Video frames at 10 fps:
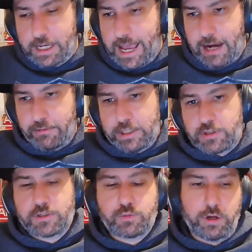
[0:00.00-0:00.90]
our
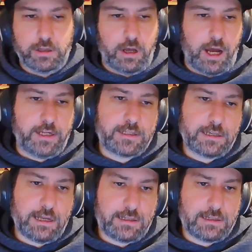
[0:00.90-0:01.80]
interests weren't aligned.
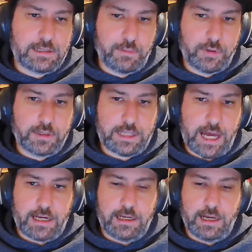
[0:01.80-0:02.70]
It's as simple as that.